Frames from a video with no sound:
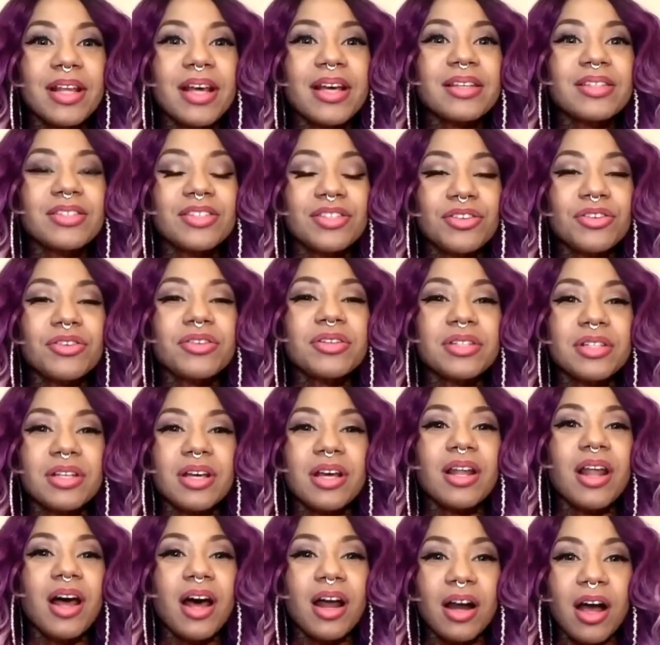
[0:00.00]
like
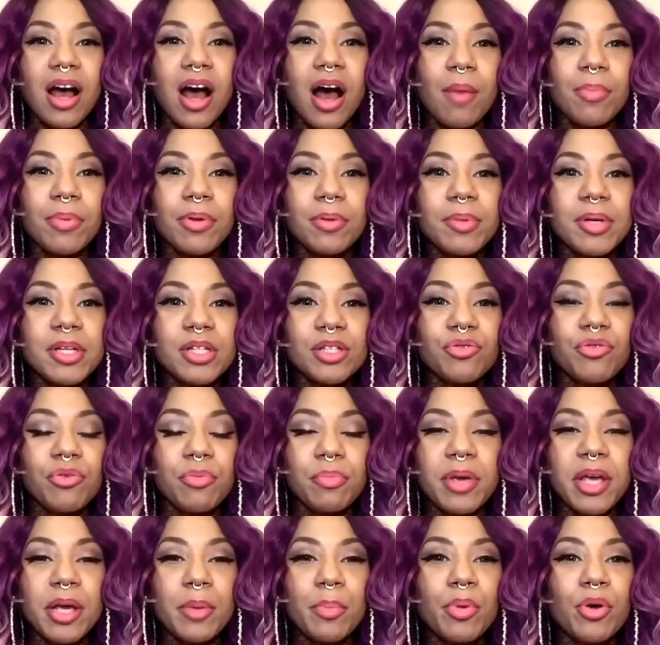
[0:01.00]
seriously a lot of compliments
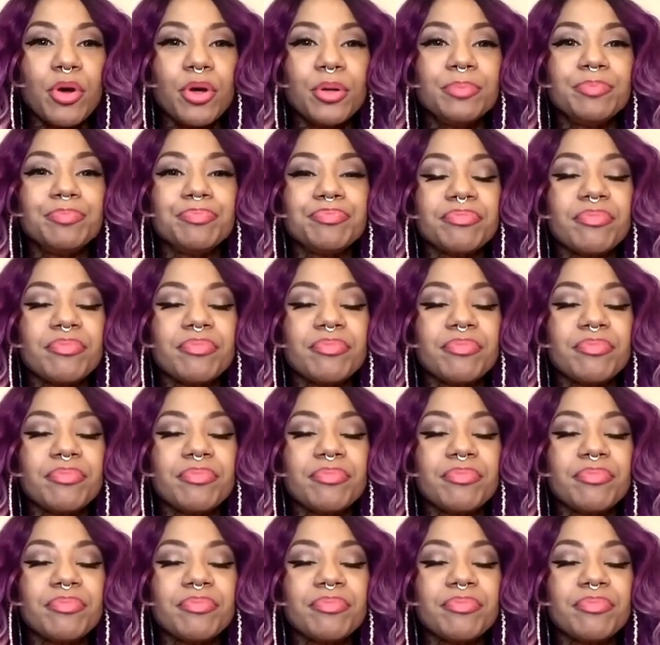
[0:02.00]
from people.